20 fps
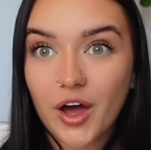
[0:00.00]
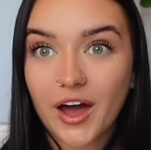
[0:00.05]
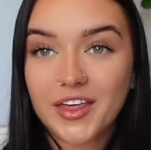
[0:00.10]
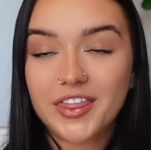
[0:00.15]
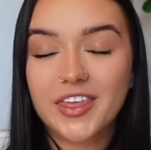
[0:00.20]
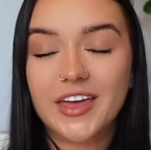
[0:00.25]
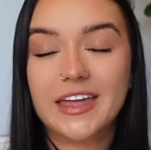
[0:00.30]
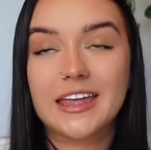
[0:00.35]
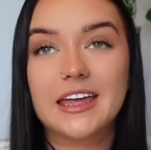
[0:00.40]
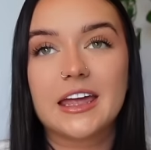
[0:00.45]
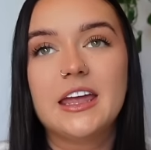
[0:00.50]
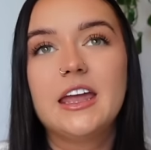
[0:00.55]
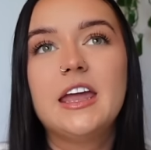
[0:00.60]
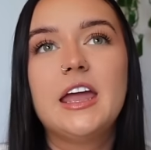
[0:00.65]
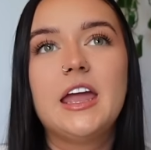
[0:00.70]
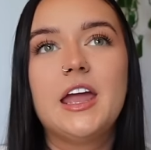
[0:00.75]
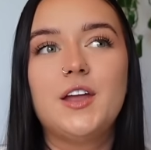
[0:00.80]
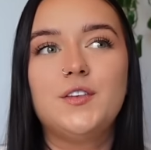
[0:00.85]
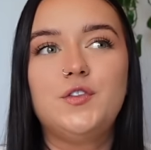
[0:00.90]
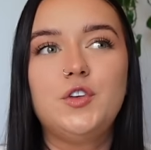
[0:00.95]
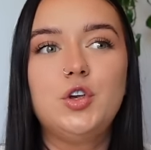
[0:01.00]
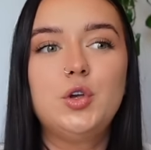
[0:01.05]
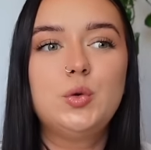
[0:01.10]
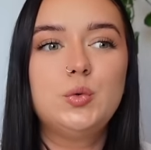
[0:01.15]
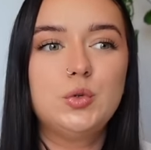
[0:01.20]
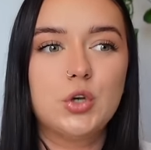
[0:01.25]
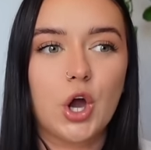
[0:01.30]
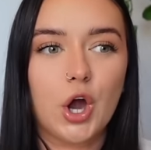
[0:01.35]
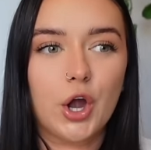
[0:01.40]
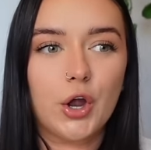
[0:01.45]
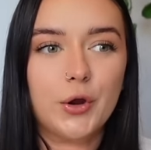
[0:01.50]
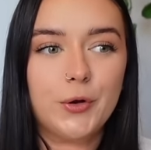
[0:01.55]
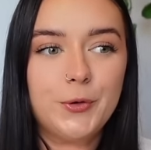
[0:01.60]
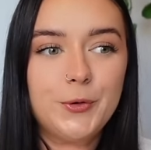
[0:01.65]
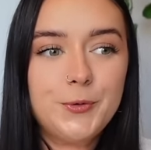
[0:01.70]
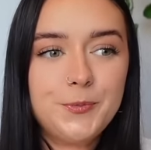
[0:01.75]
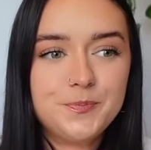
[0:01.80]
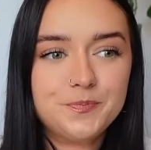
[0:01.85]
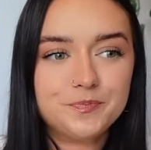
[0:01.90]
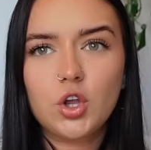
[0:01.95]
I think if you
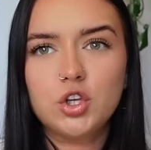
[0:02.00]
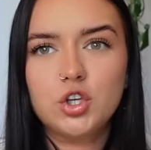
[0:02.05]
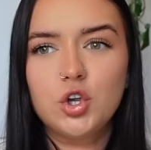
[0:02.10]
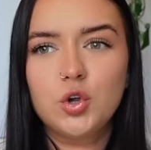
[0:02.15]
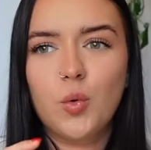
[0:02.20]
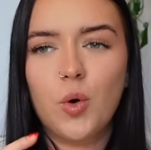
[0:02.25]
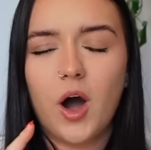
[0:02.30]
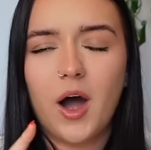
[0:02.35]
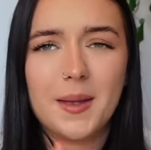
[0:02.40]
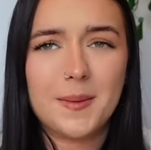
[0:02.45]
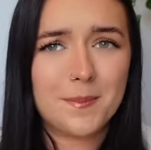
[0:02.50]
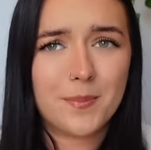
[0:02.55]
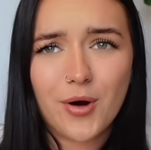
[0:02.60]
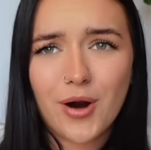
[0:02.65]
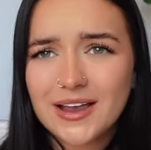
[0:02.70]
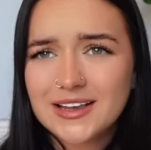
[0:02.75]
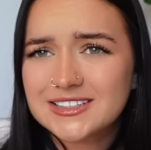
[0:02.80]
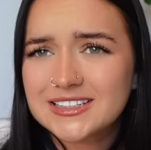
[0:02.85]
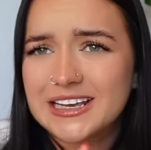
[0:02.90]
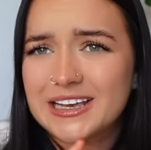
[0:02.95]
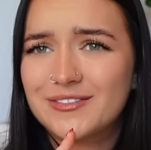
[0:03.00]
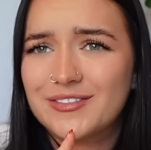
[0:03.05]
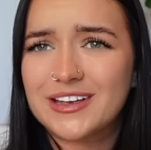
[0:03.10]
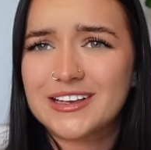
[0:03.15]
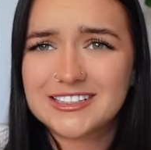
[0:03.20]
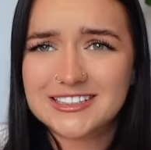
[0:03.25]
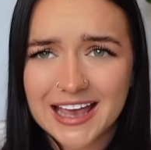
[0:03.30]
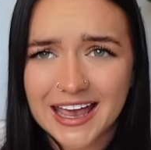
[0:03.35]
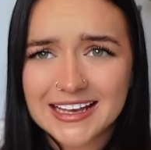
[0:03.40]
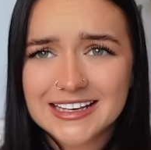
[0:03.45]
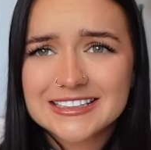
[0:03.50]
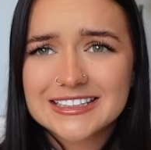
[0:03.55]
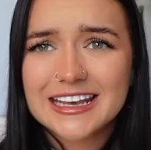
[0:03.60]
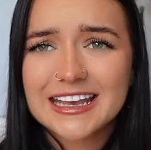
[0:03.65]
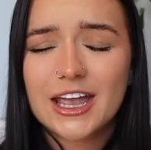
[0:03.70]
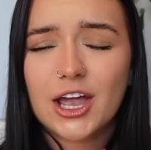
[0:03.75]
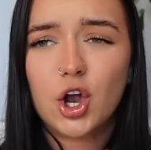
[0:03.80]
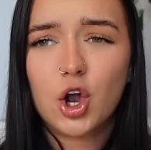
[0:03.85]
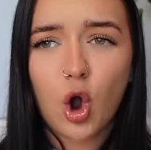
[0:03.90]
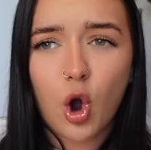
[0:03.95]
know you are impressive,
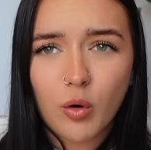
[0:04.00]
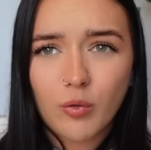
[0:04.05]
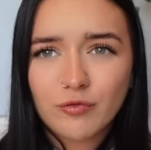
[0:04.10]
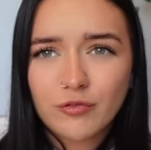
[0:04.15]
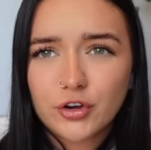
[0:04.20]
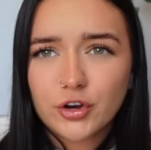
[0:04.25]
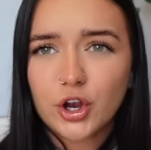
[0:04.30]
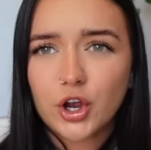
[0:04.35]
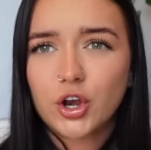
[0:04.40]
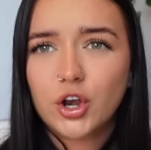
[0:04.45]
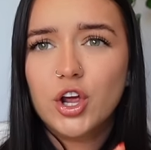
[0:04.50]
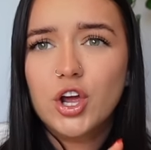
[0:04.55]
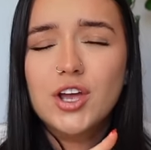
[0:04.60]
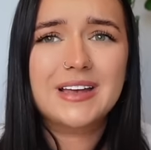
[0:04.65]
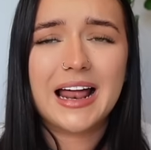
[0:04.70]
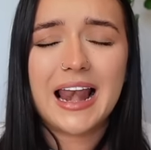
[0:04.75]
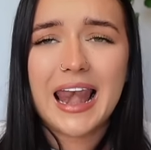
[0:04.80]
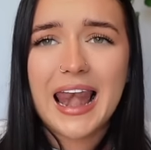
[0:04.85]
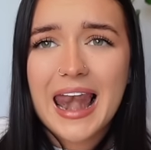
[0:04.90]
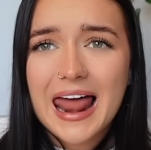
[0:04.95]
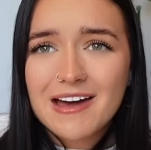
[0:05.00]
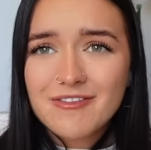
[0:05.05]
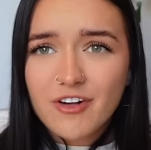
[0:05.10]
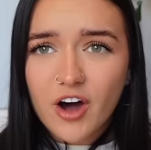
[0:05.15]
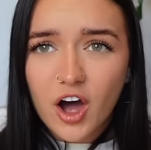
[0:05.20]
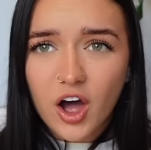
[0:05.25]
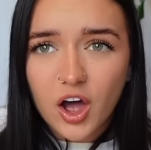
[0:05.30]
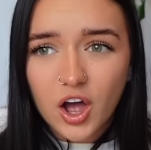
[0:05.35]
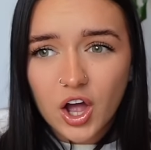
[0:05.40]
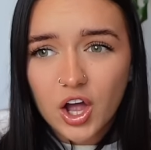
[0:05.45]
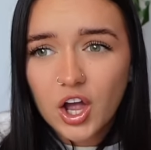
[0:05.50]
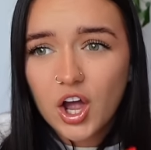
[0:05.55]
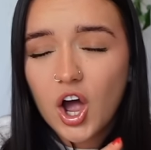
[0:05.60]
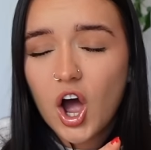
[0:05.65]
sexy, confident, clever,